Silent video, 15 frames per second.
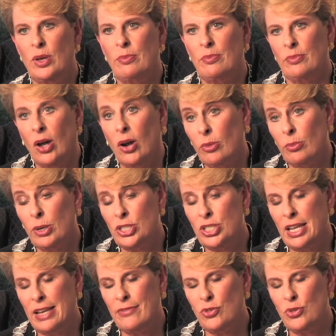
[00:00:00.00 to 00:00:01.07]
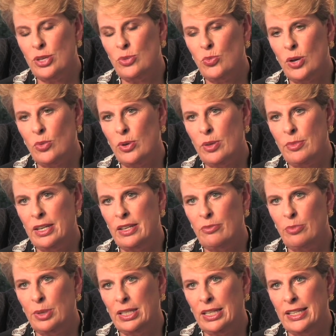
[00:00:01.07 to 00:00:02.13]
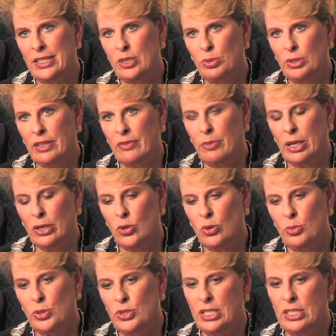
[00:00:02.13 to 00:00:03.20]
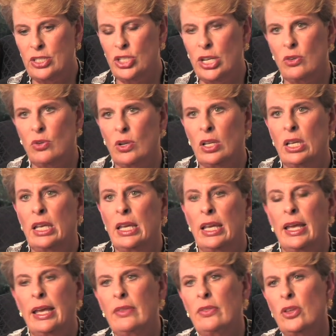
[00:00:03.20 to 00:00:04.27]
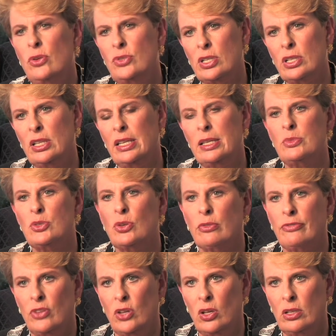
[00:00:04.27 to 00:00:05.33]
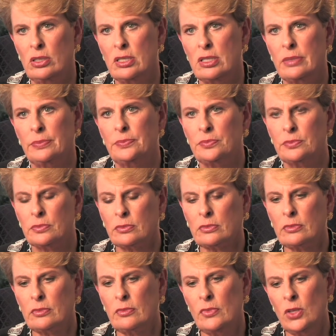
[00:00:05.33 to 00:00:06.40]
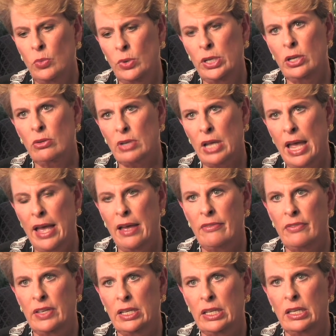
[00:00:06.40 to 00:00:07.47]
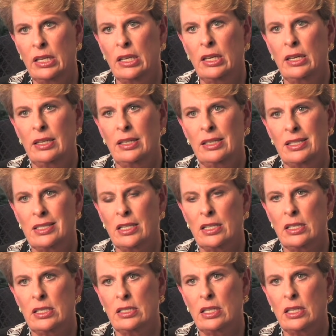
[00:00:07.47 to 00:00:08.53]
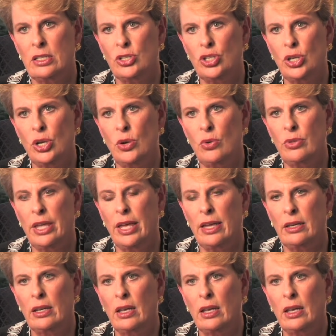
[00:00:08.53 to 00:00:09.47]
are much safer than what women have been led to believe about hormones in general. And those claims are false. We don't have any studies that show that